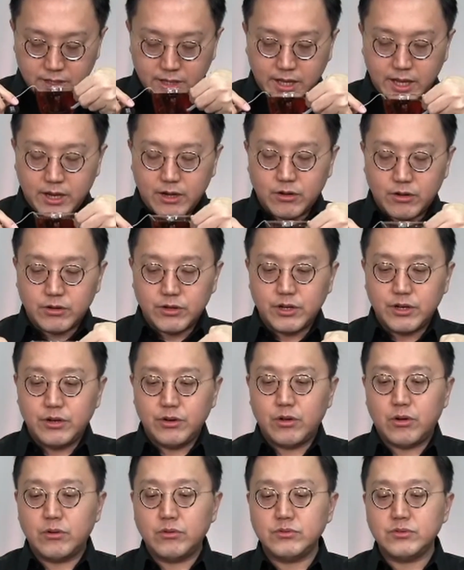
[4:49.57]
And on the
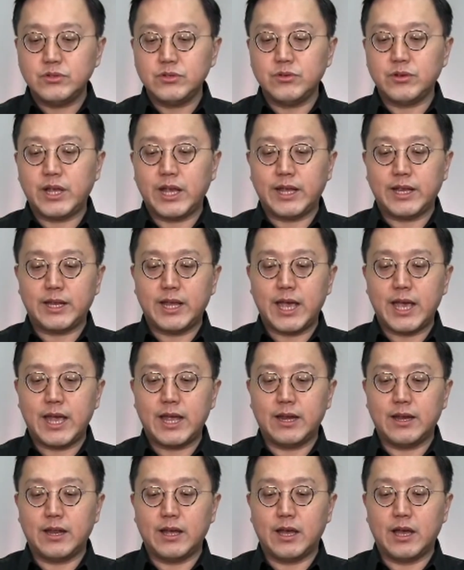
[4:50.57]
nose, you can
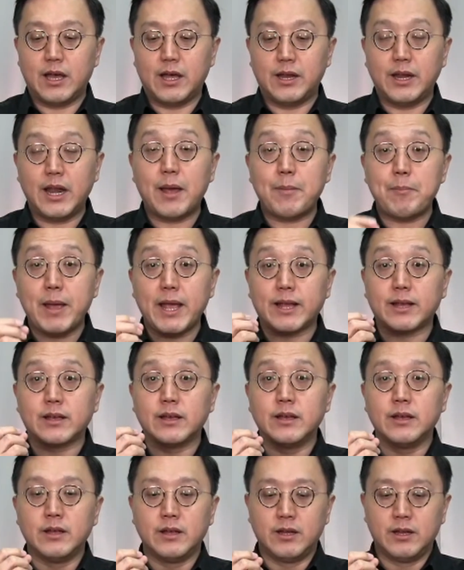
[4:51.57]
get nutmeg
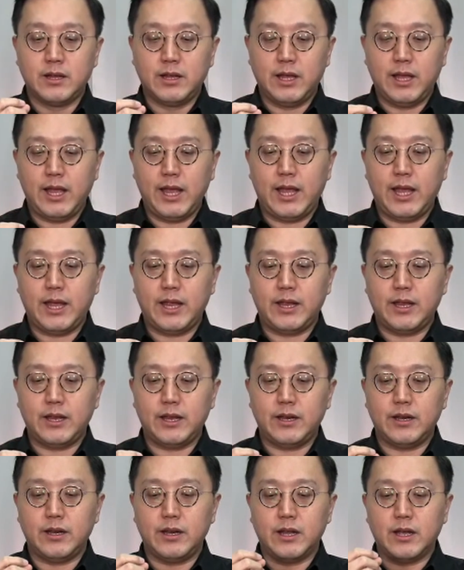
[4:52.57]

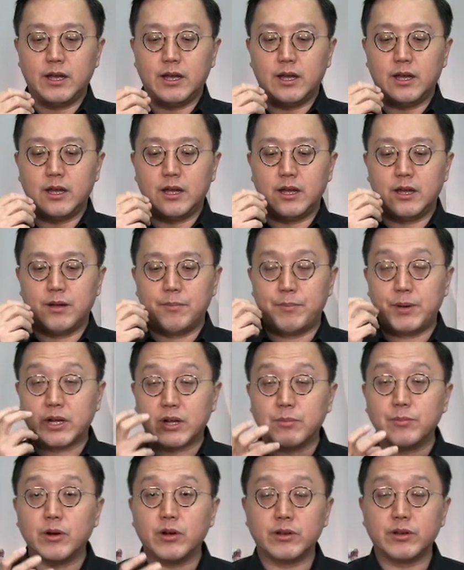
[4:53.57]
and
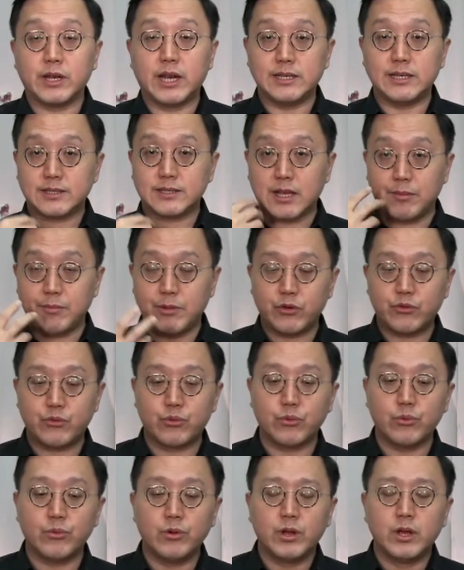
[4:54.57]
bergamot that is coming
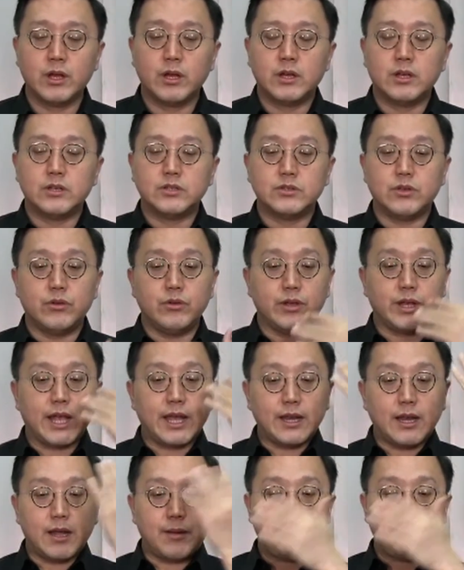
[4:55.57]
through. So you
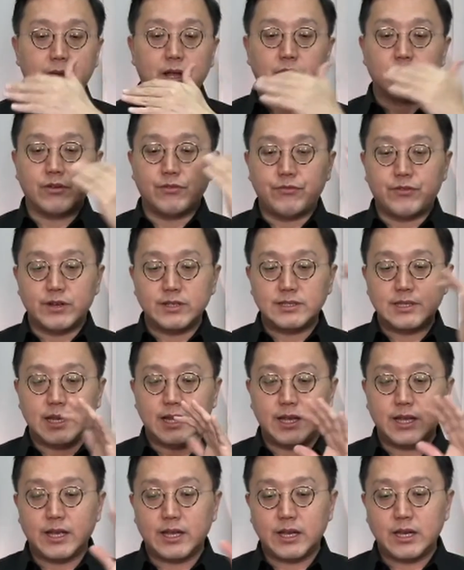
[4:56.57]
get nutmeg on the first
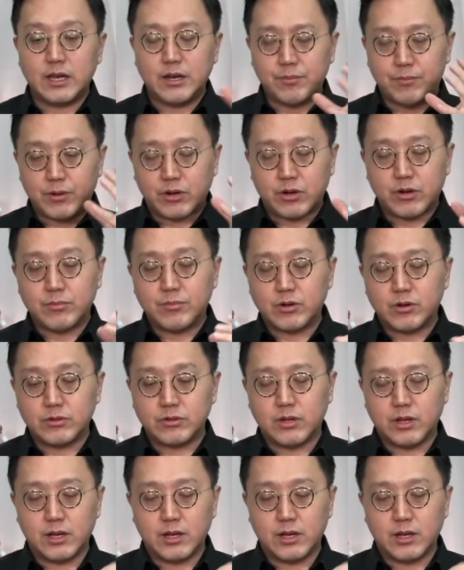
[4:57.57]
layer and then the bergamot